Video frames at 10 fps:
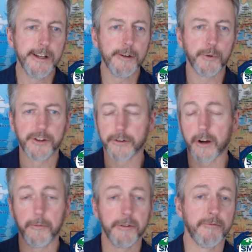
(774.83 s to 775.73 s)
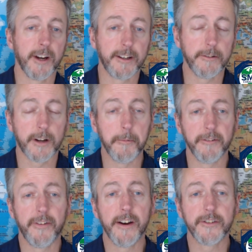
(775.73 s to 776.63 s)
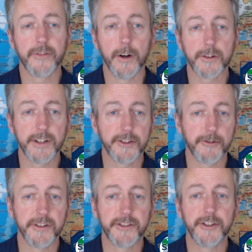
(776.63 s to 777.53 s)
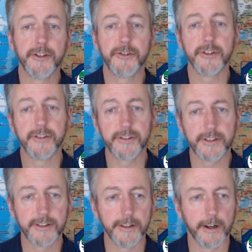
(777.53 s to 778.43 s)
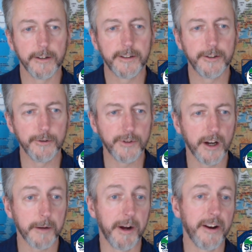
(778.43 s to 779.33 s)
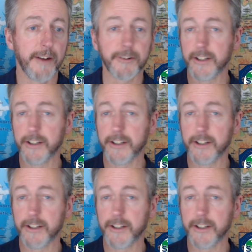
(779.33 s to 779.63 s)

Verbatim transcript: with your government affairs folks at your institutions, to talk about African